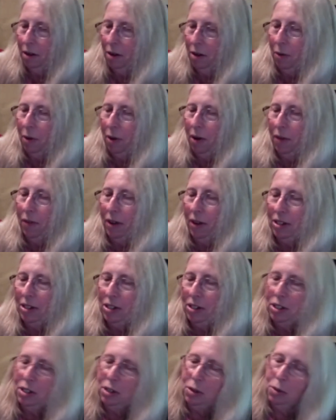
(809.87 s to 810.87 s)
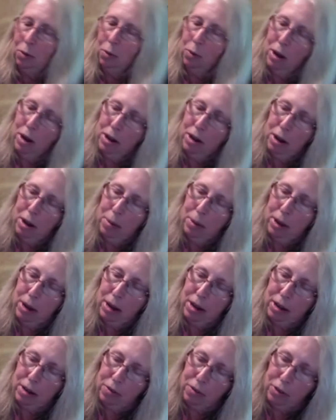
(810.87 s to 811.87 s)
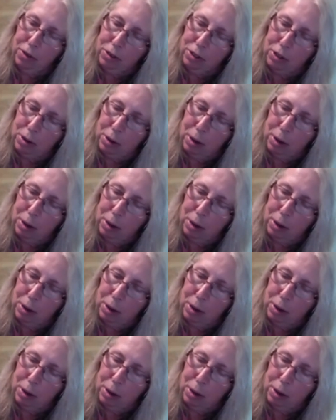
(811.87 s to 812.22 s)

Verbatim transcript: What if I just did one nubby end in first and